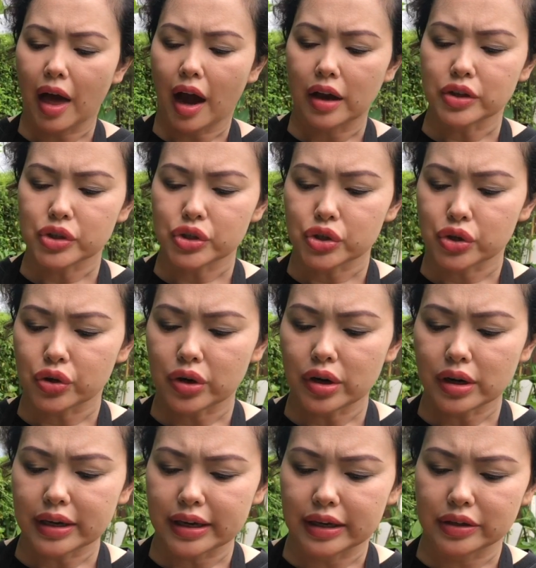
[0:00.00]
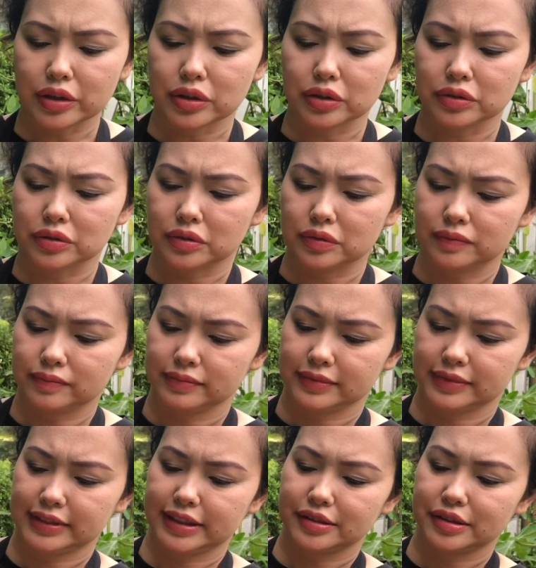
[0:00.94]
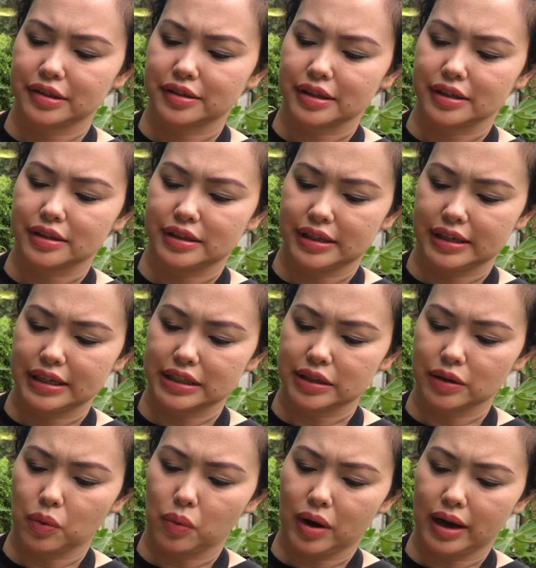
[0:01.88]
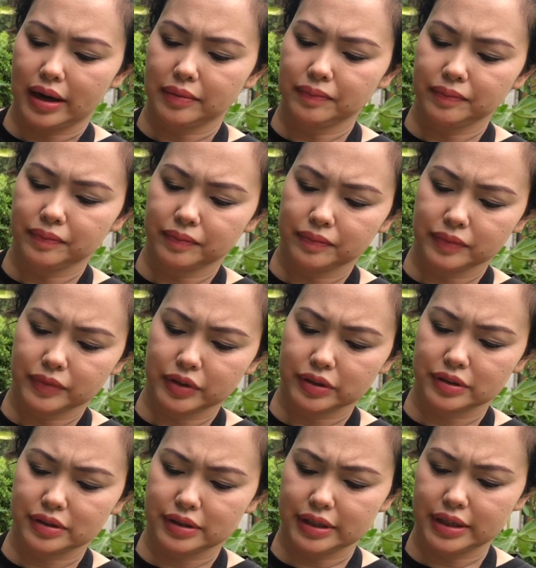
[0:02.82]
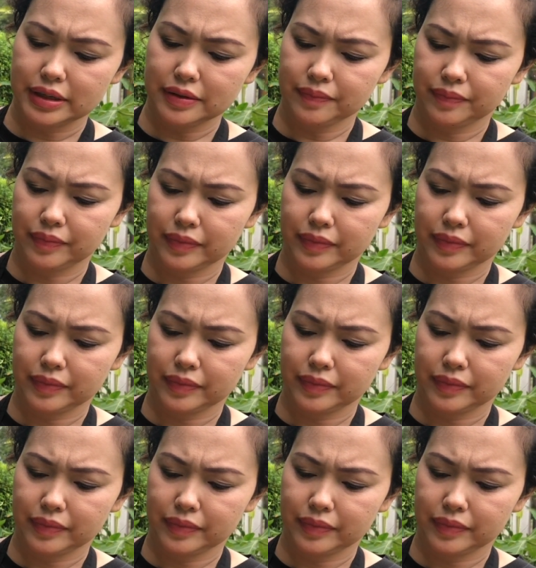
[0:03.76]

not sure. This is a seed one. You see?